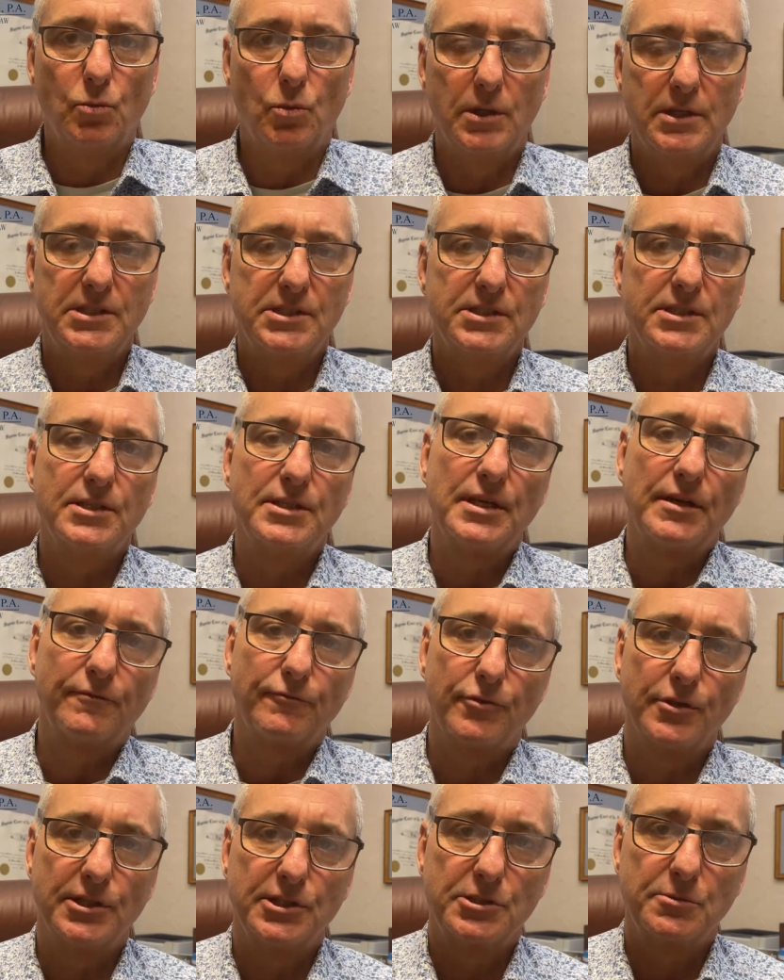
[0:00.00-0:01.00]
what is the
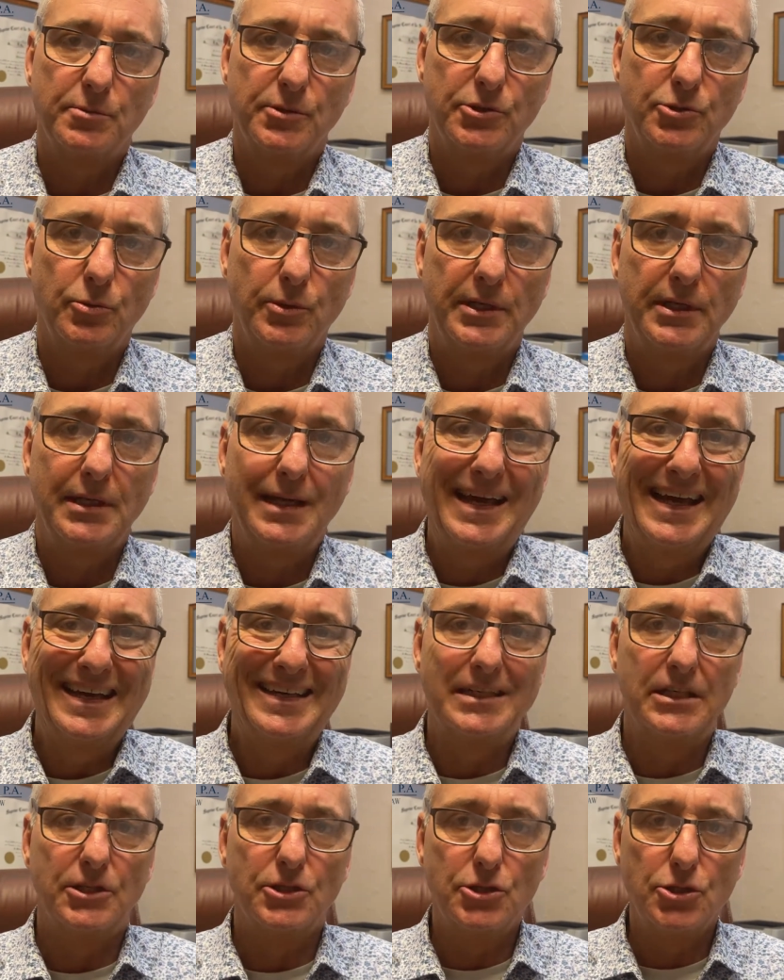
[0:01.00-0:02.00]
difference between
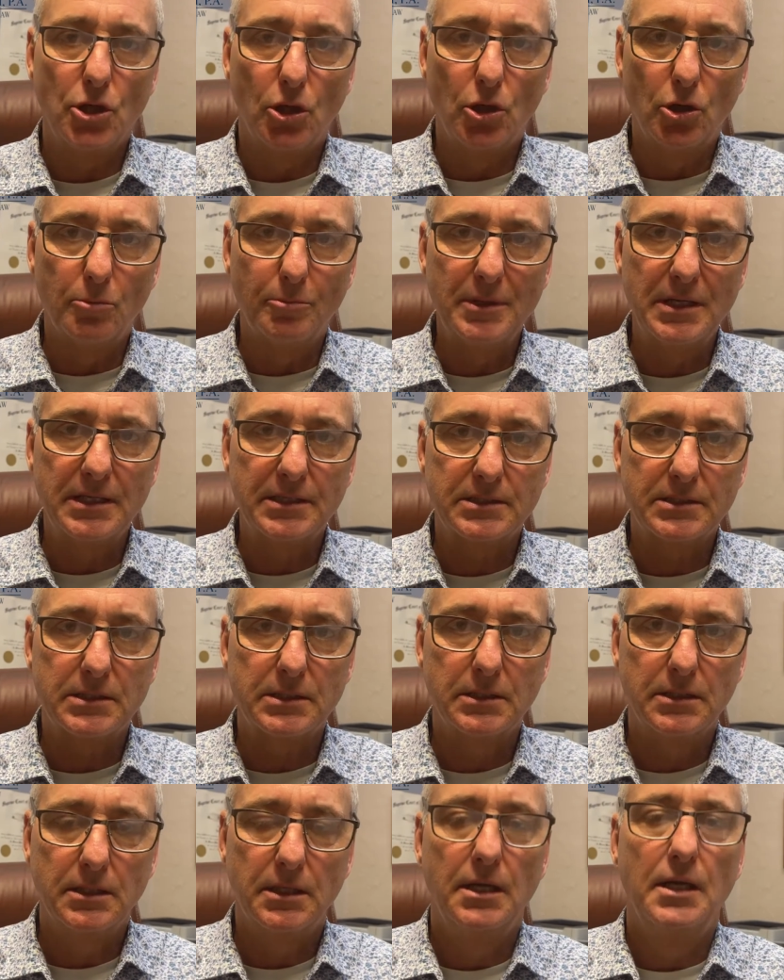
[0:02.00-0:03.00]
an
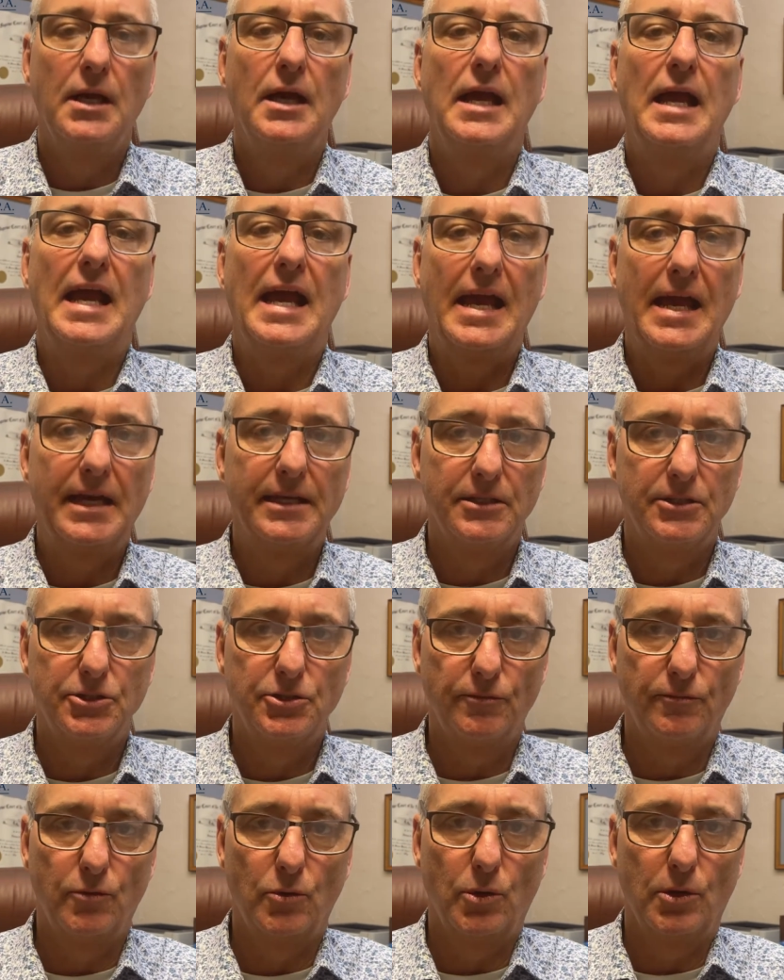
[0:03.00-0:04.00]
annulment and a
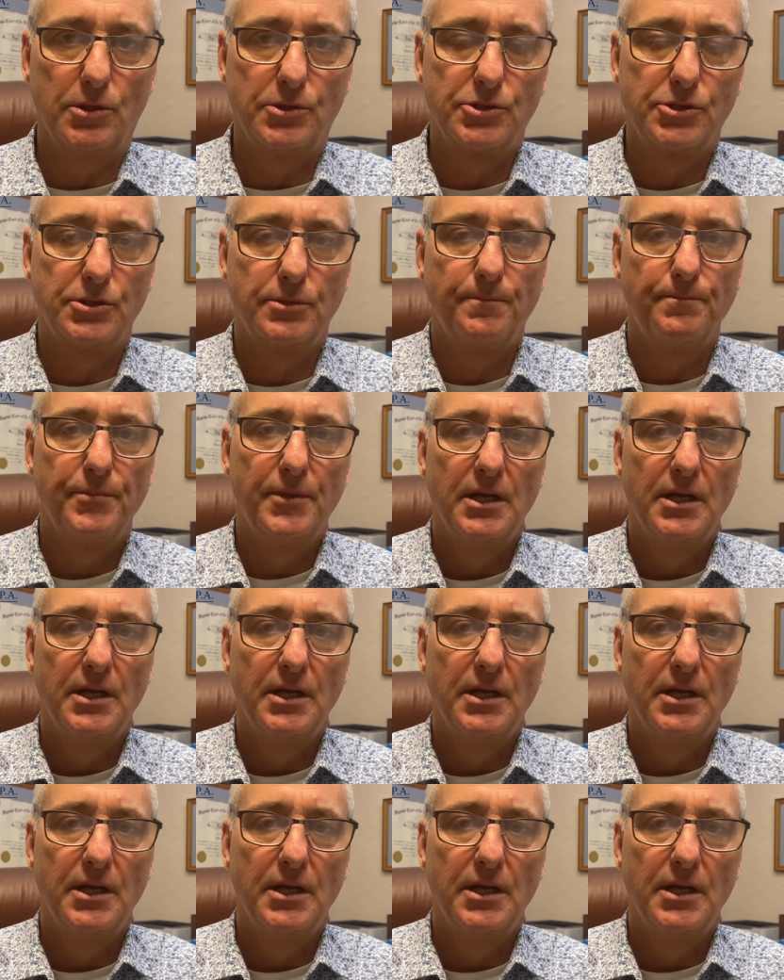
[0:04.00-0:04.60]
divorce?